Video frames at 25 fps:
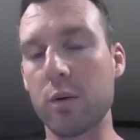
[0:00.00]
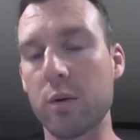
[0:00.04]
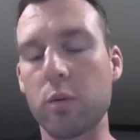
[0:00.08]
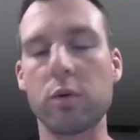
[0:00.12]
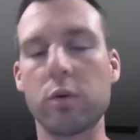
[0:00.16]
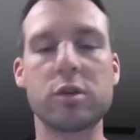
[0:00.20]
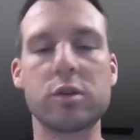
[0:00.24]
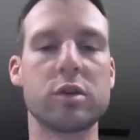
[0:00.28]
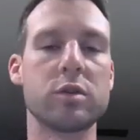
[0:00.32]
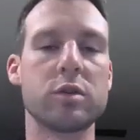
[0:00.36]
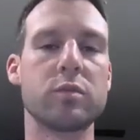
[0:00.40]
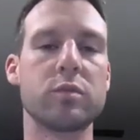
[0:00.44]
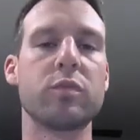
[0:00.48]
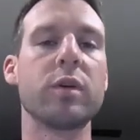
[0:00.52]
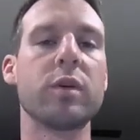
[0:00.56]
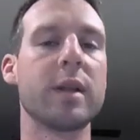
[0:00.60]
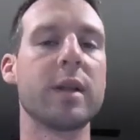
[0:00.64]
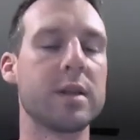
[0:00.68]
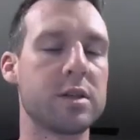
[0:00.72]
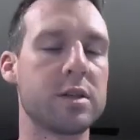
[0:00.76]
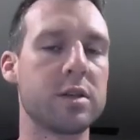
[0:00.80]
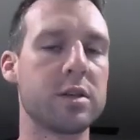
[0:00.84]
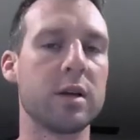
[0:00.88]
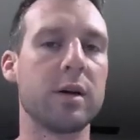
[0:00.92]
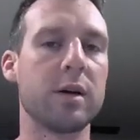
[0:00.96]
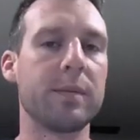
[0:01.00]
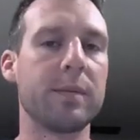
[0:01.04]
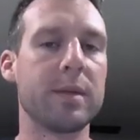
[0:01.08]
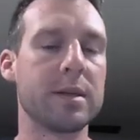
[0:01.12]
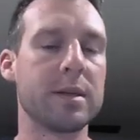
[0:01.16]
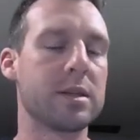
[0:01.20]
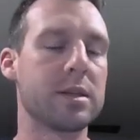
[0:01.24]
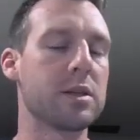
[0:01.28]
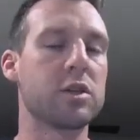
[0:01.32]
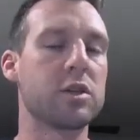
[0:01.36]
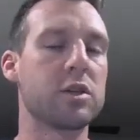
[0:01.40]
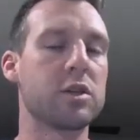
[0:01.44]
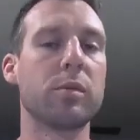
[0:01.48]
which is really,
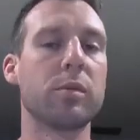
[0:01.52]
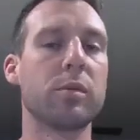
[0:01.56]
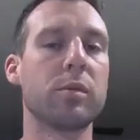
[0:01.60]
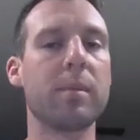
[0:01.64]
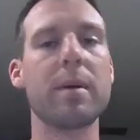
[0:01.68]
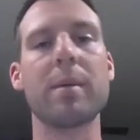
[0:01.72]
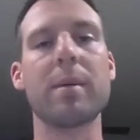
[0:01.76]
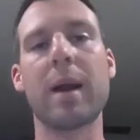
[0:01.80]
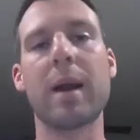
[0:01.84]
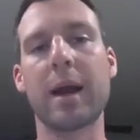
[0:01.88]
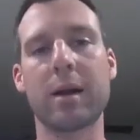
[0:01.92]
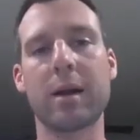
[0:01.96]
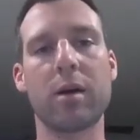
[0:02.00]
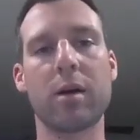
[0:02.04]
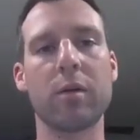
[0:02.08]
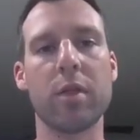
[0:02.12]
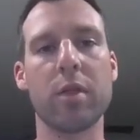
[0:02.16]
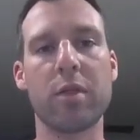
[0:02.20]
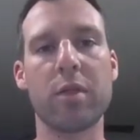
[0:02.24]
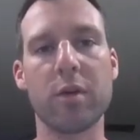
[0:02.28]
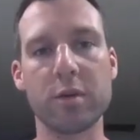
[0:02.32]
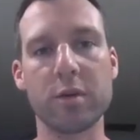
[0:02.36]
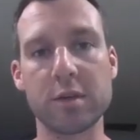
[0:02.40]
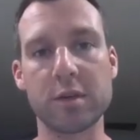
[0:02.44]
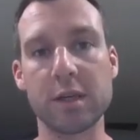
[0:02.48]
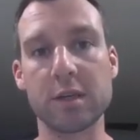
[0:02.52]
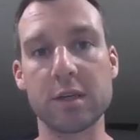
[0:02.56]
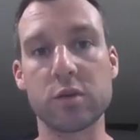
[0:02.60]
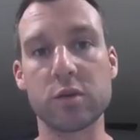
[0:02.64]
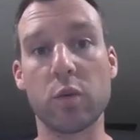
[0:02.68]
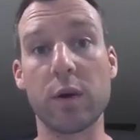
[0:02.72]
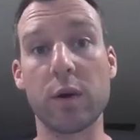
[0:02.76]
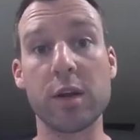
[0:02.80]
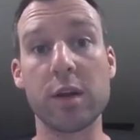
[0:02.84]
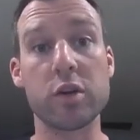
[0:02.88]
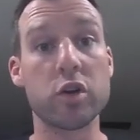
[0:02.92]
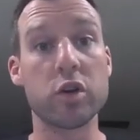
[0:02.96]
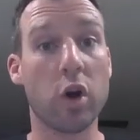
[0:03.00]
it's the Super B, but I call it the
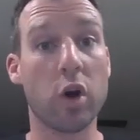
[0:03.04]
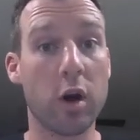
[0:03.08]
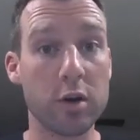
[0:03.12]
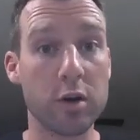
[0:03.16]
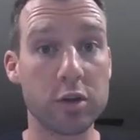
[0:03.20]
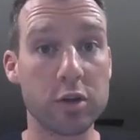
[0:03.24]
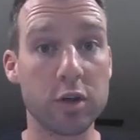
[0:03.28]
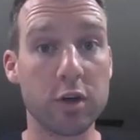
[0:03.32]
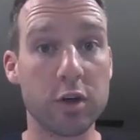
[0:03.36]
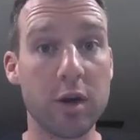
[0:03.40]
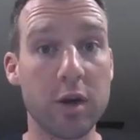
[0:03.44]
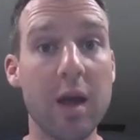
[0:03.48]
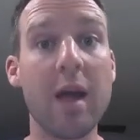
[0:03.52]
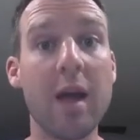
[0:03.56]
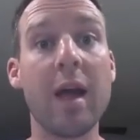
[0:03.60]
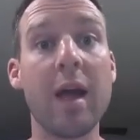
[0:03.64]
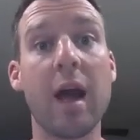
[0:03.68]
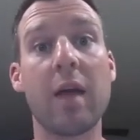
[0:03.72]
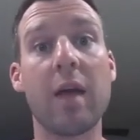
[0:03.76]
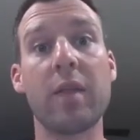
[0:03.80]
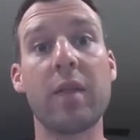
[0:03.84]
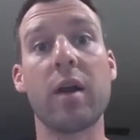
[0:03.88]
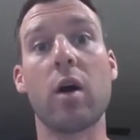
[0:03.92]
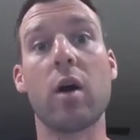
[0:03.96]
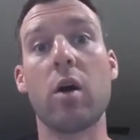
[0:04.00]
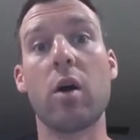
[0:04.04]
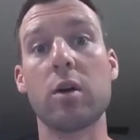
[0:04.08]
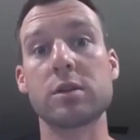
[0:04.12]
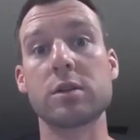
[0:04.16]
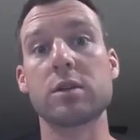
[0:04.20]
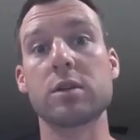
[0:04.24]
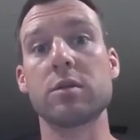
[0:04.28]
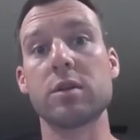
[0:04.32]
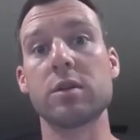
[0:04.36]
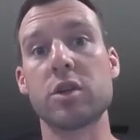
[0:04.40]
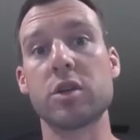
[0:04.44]
1320 Charger, and then also the